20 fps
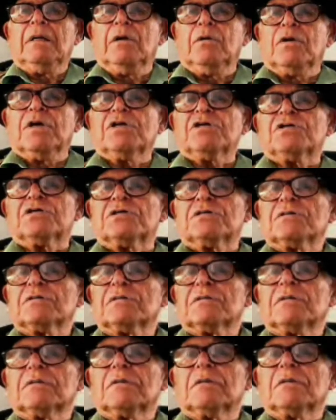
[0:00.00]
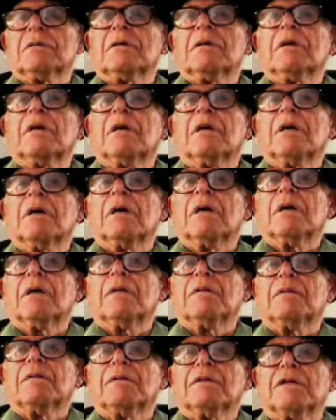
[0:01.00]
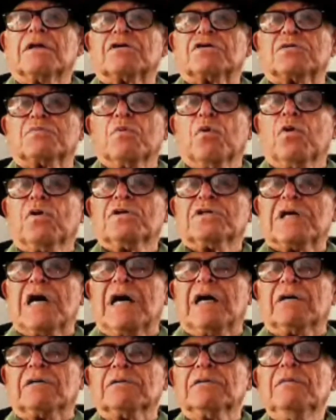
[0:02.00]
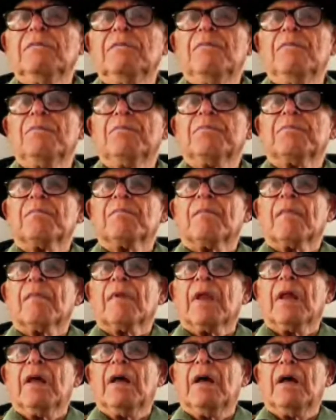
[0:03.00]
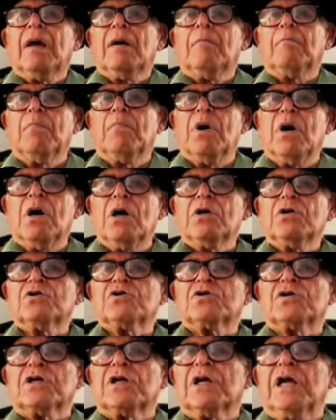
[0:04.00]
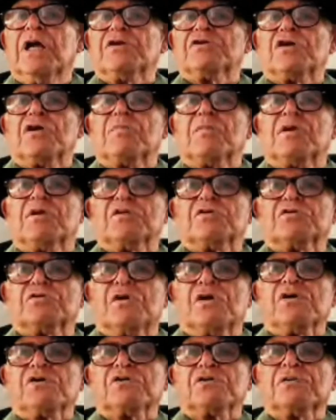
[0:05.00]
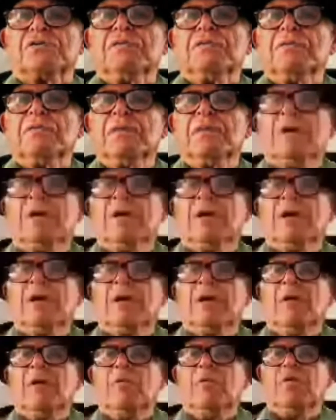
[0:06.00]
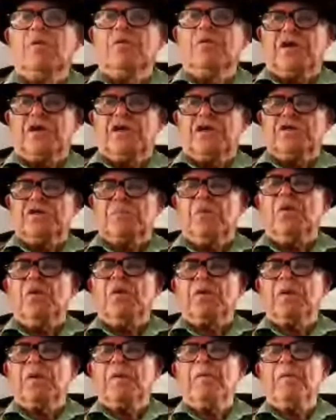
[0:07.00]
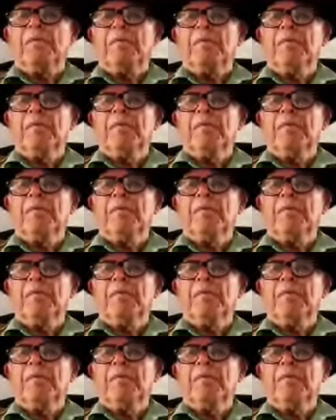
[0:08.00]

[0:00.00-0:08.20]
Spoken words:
Lewes, this small town, merged its administration with Eastbourne.